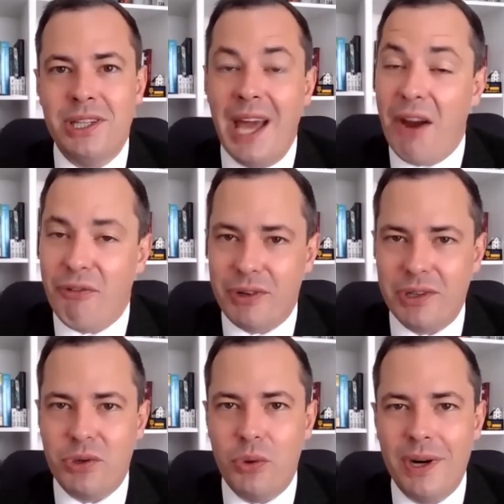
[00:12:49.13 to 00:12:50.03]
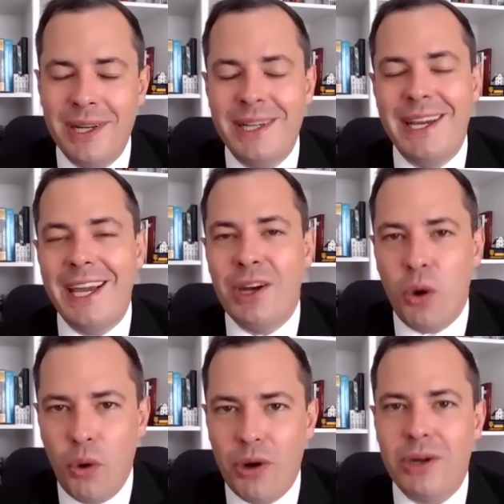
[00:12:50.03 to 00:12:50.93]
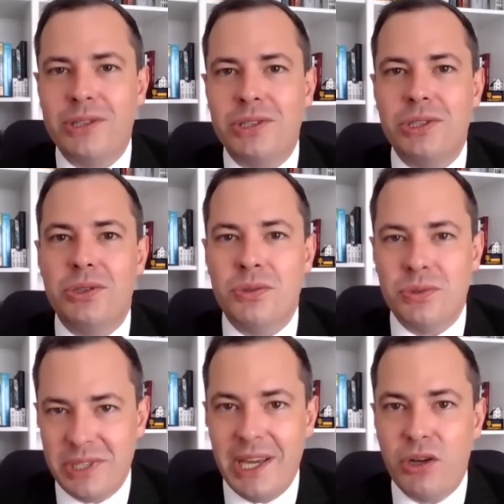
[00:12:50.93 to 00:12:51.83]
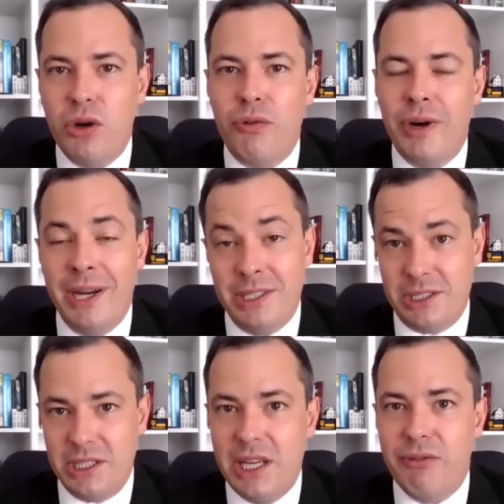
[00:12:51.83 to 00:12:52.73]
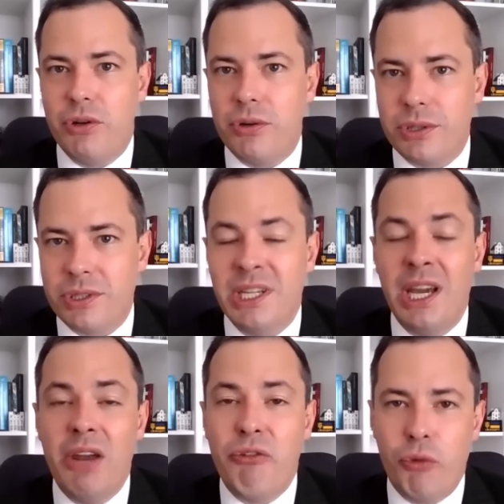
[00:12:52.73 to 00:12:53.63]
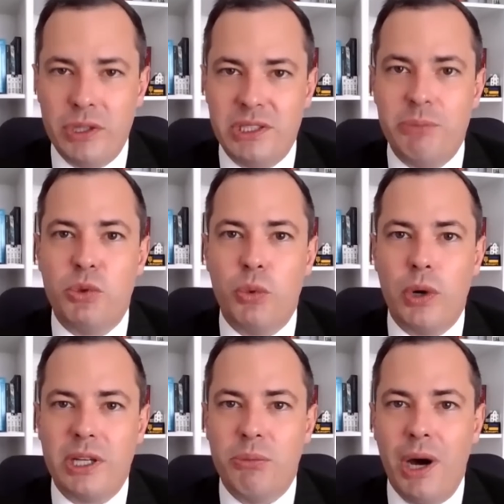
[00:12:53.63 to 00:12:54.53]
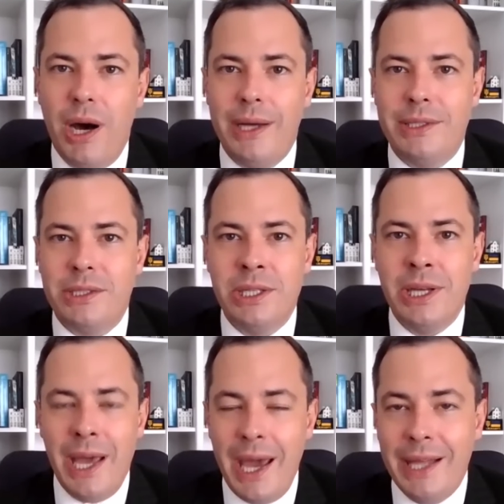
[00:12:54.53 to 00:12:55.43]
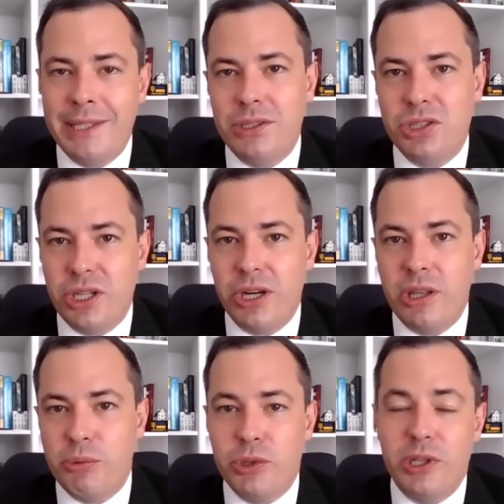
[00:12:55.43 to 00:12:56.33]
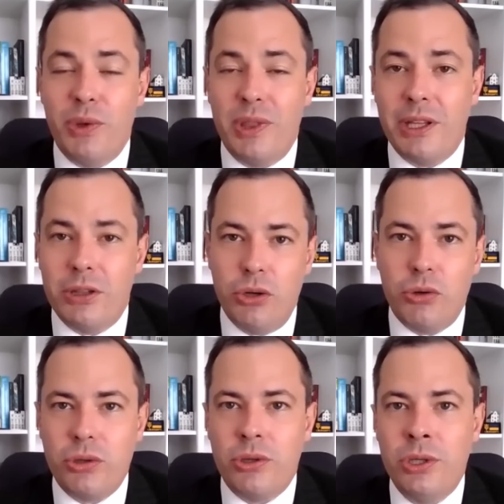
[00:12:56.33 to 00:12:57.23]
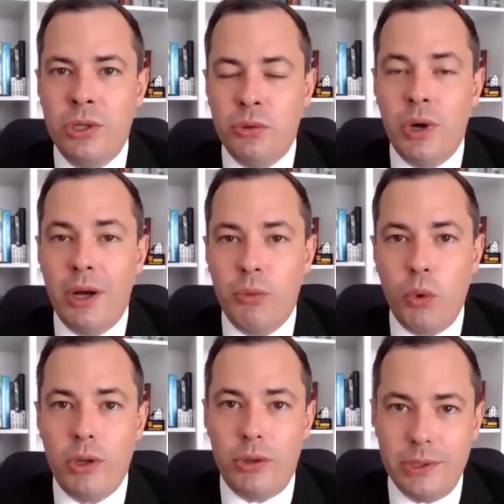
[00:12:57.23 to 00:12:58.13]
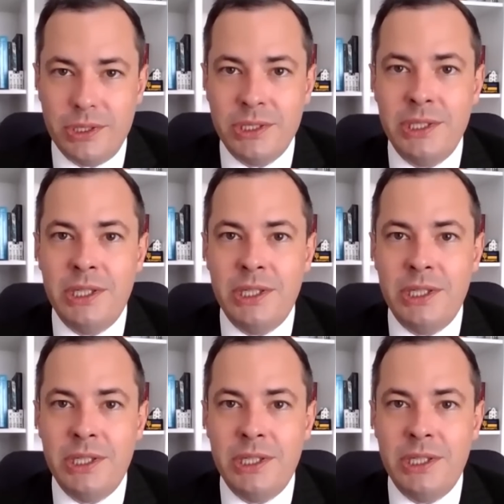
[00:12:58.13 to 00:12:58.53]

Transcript: the Africa Corps, in order to take over and enslave locals and force them to work in mines and to share the booty with the local warlords.